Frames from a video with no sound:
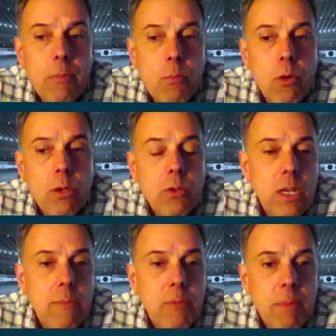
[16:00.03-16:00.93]
the more you
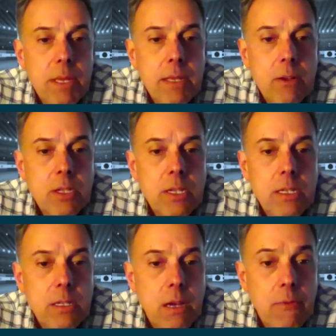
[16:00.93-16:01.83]
keep them in their
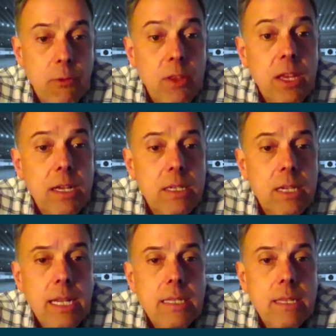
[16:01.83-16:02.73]
seats for the
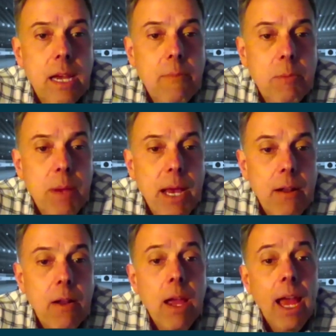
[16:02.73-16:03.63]
exciting time, the
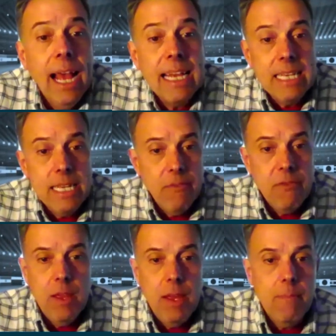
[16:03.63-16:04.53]
better, and
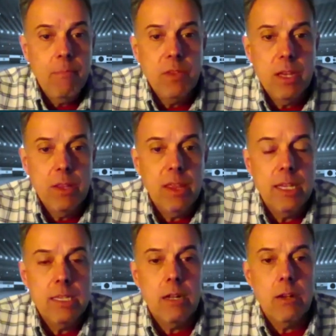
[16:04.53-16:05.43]
give them the other
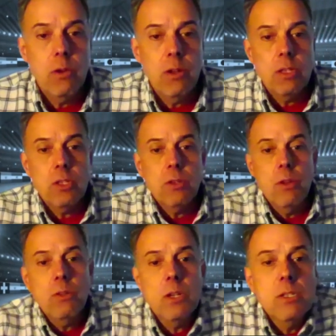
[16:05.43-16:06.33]
things that are going on. So
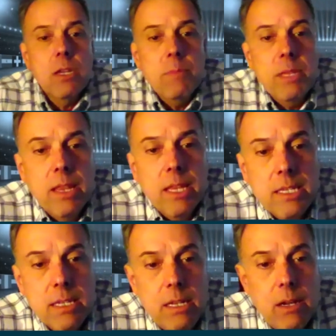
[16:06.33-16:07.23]
those are some of the
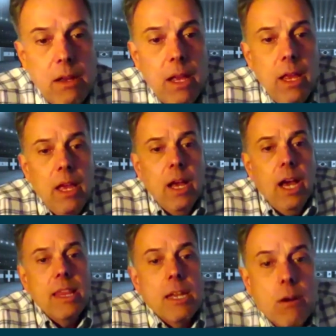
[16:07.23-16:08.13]
things that
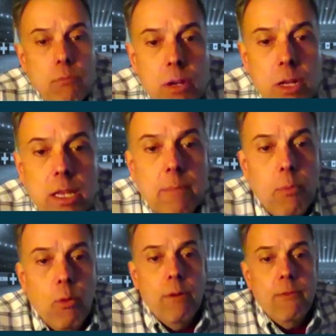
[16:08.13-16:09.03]
I think are really
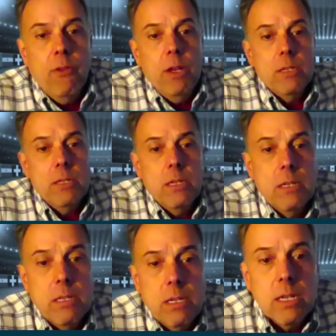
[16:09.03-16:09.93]
important for us
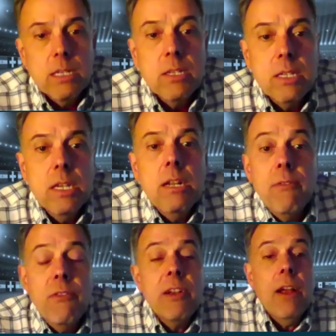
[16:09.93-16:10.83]
to consider
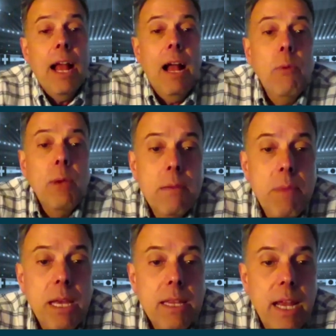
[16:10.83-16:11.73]
and figure out how we can
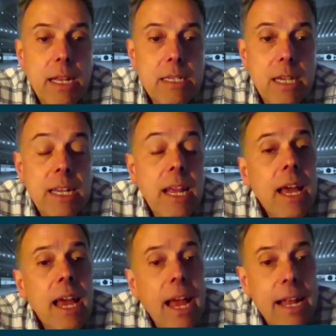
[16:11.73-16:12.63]
make that exciting.
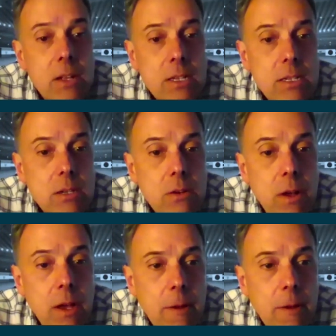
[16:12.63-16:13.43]
And also,